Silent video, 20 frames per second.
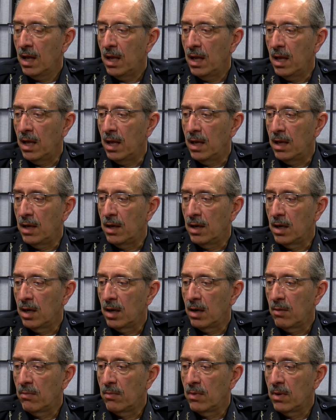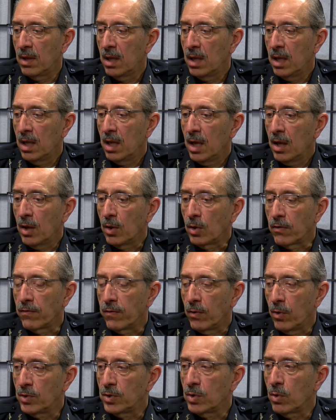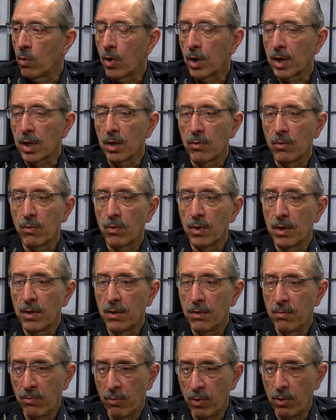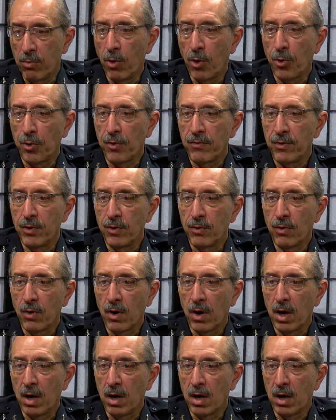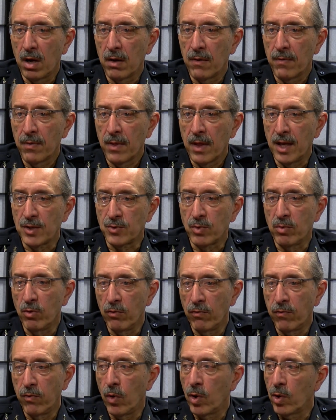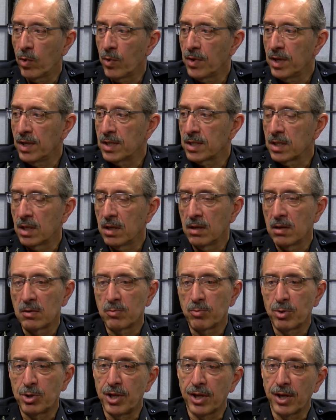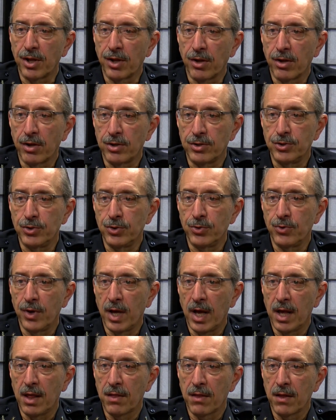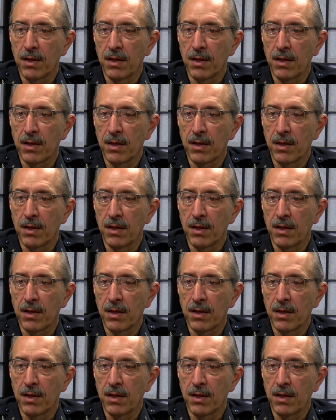And look forward to working with both of you as we move forward with this, and particularly on June 9th,